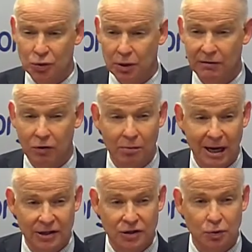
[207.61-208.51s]
24
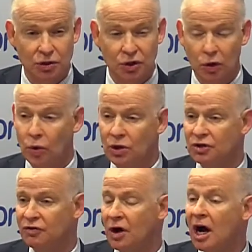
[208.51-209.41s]
months was
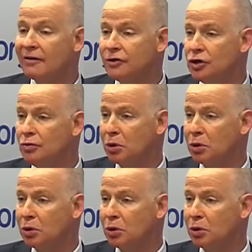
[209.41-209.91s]
launch five new